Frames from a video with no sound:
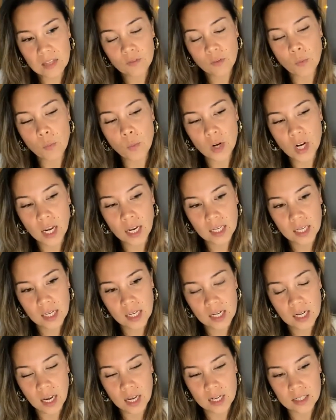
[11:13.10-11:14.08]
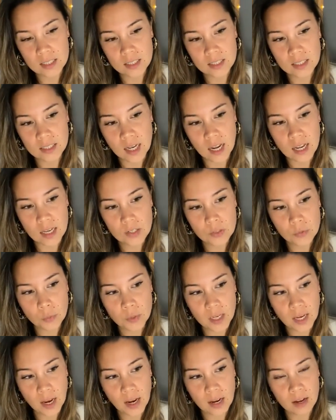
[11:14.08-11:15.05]
from what I can understand,
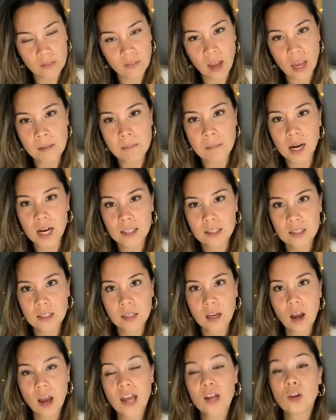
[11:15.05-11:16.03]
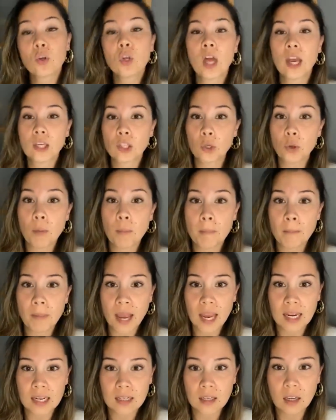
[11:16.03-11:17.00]
we have a master guide, or like your
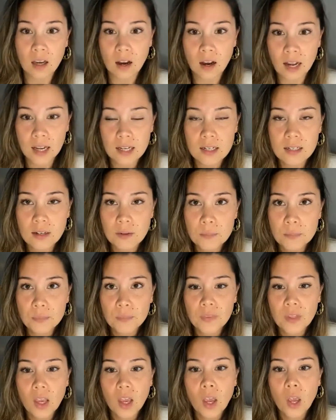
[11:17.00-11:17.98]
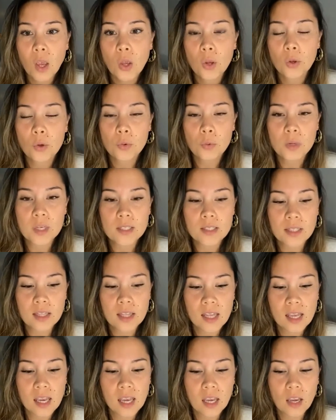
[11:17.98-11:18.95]
main guide, who is
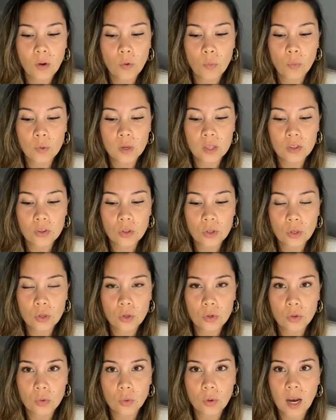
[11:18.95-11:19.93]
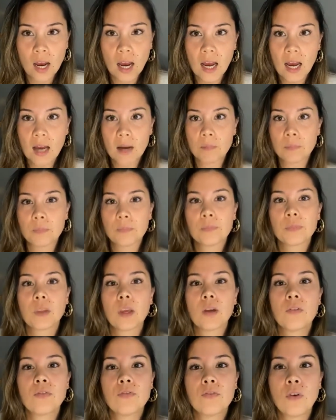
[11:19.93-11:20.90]
there with you
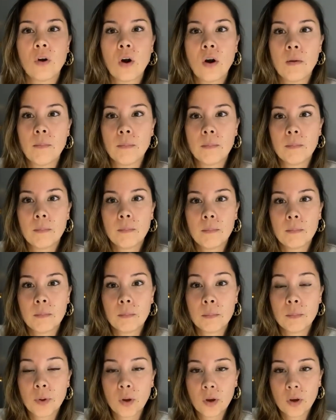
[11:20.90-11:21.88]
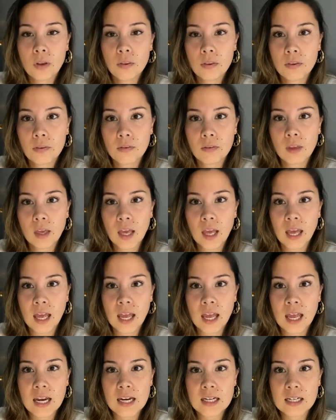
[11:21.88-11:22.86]
from birth
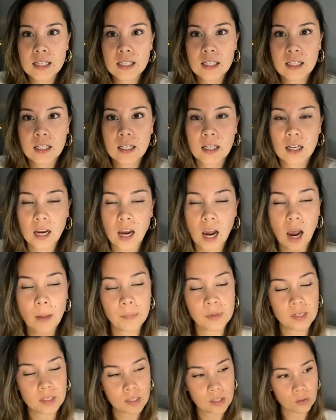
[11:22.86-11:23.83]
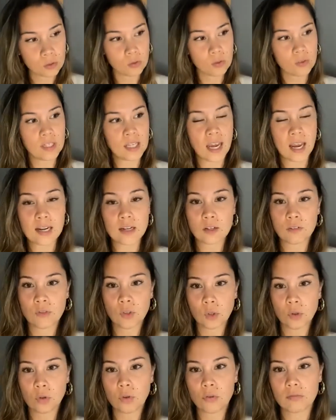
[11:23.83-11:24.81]
and up until the end of
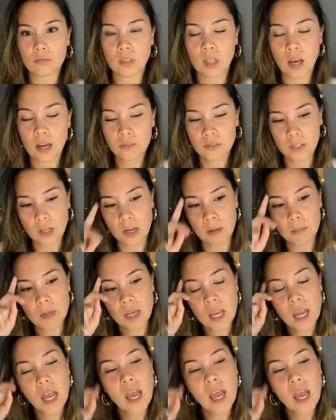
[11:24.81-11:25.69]
your lifetime.